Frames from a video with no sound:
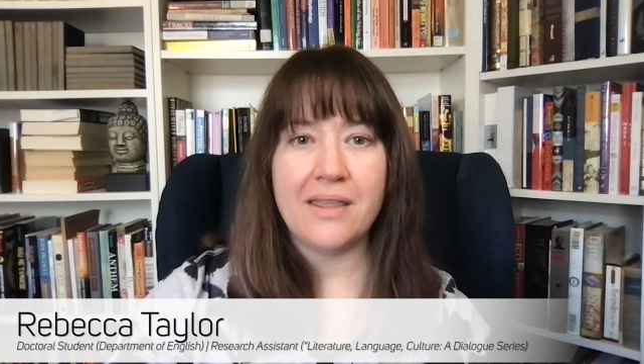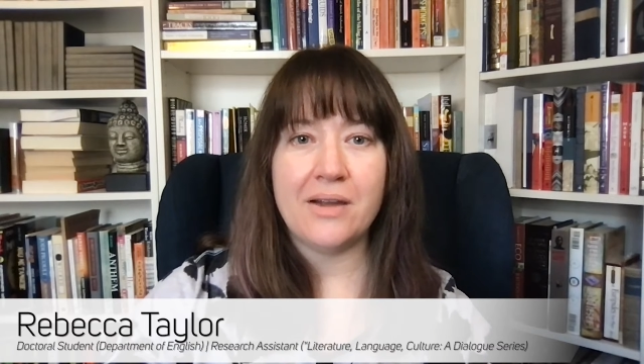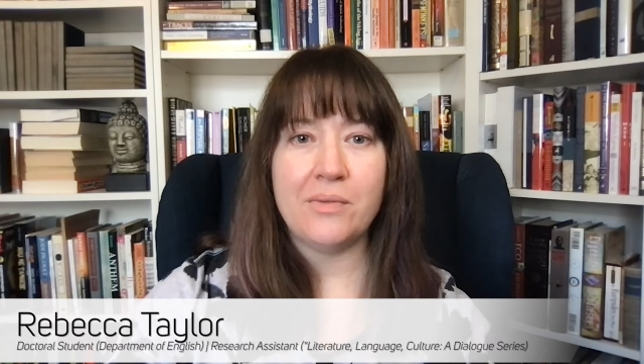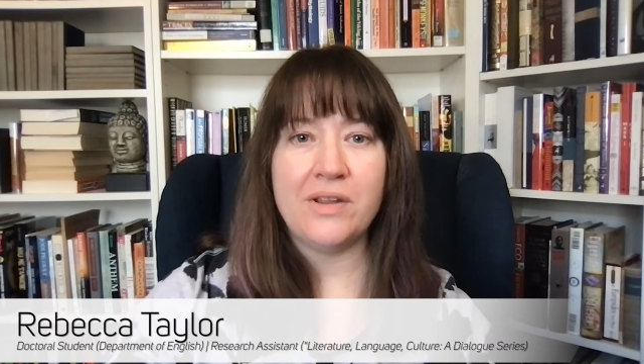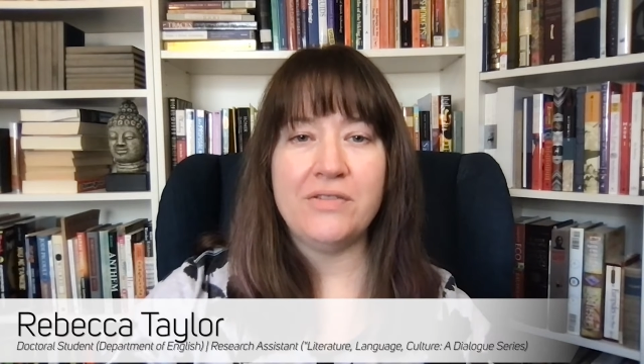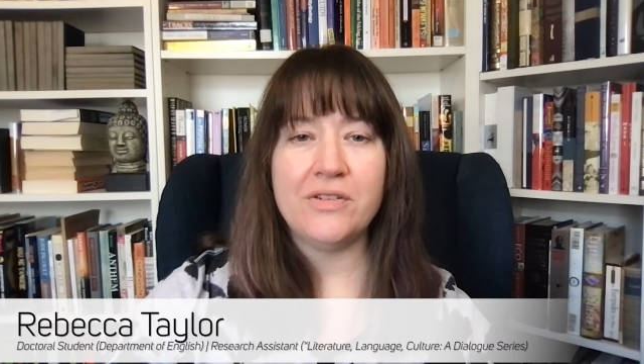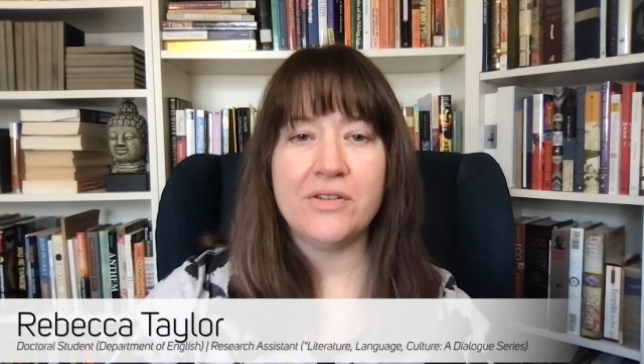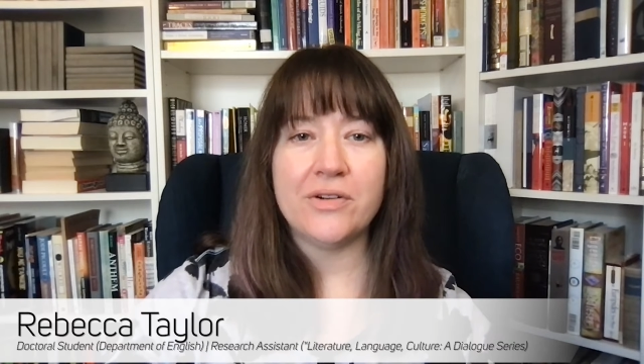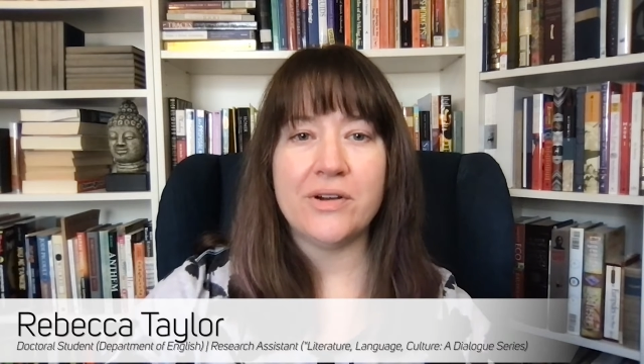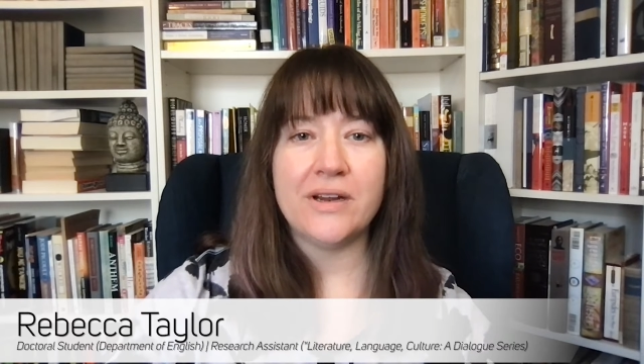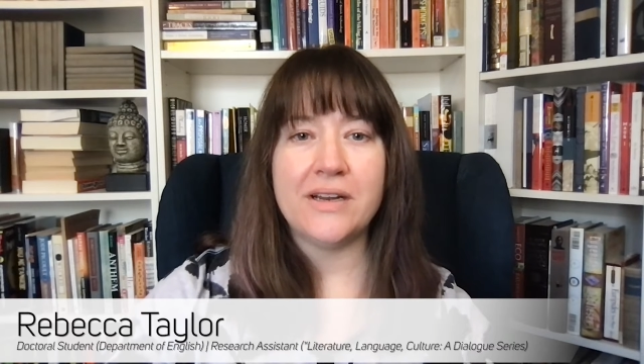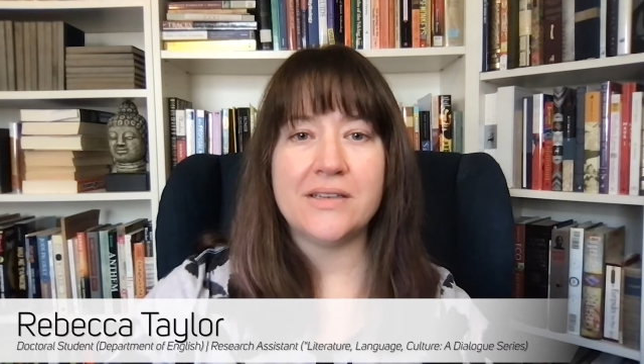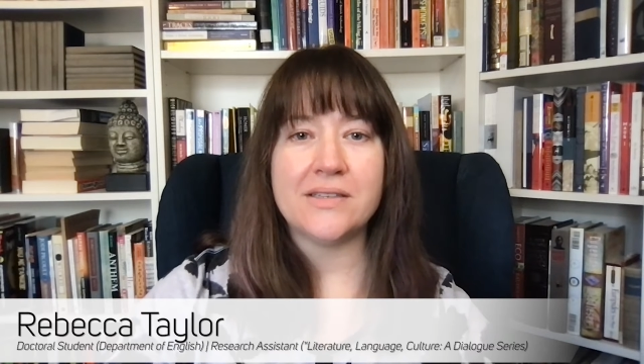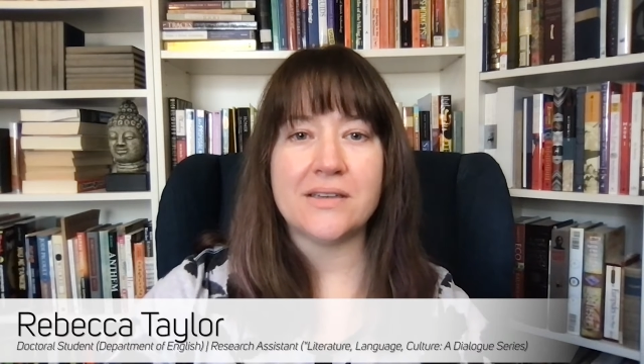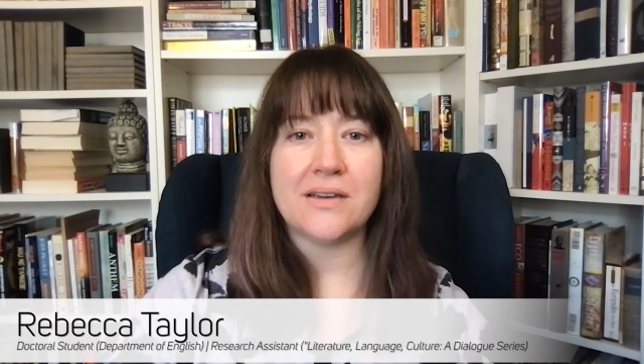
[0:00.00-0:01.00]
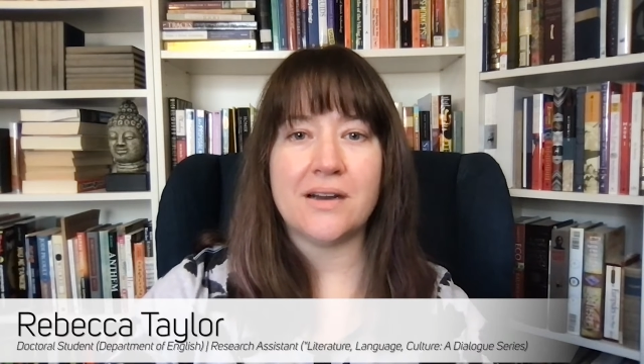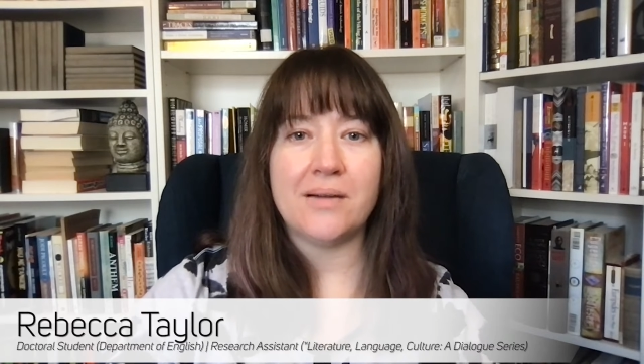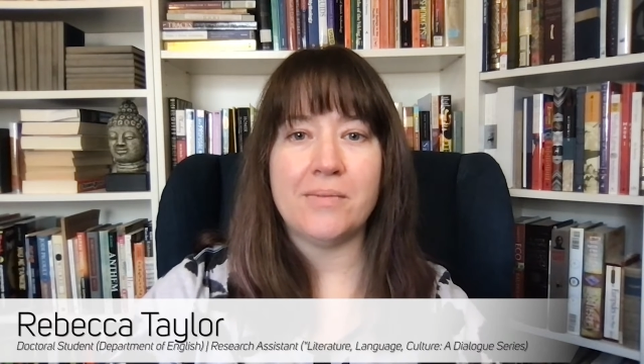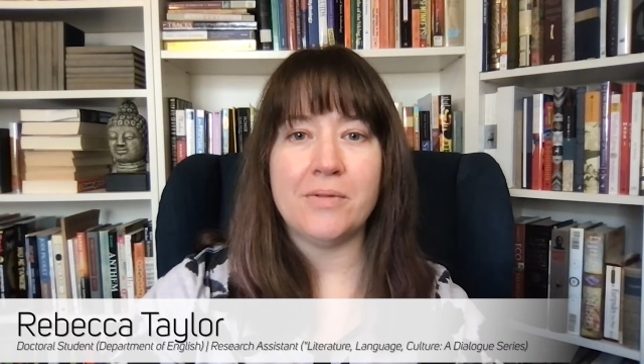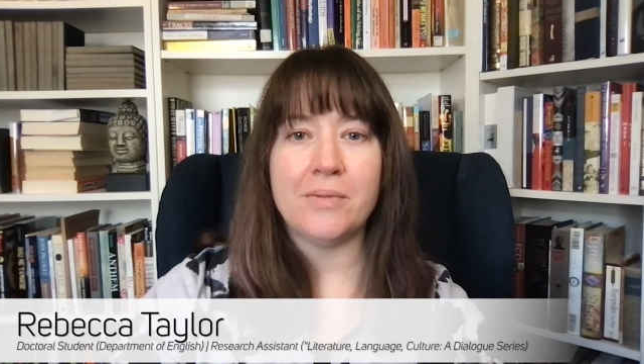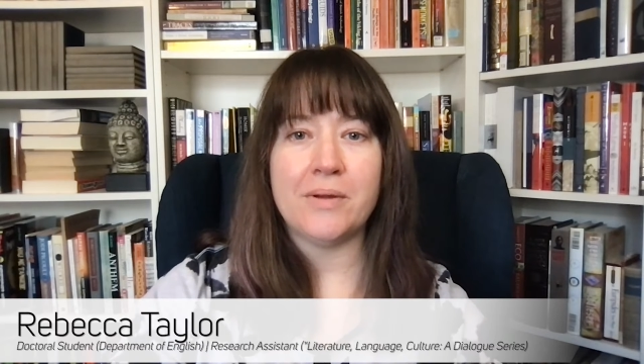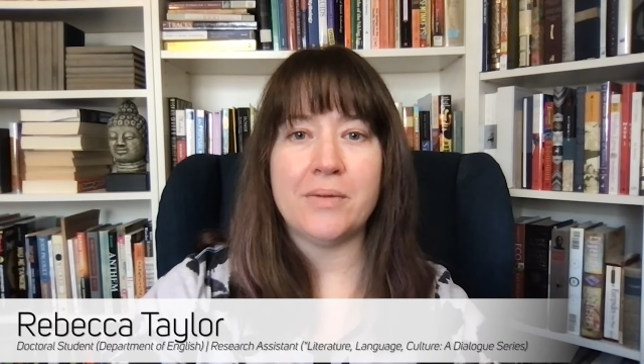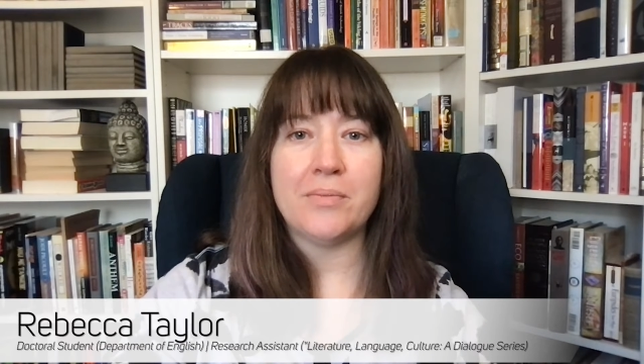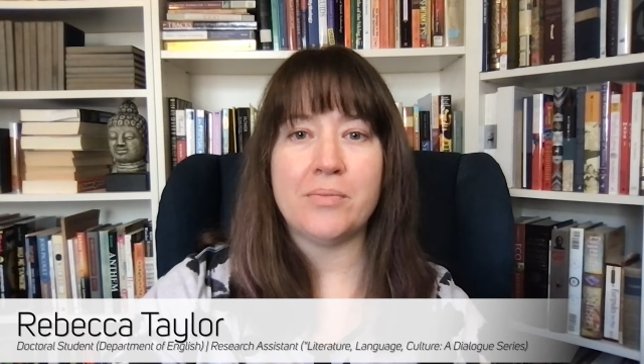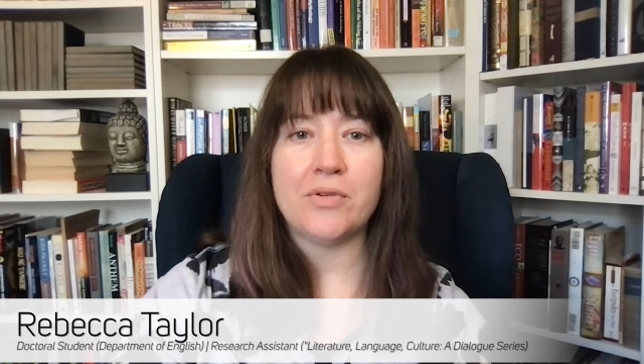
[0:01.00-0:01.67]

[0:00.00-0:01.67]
that we've created to complement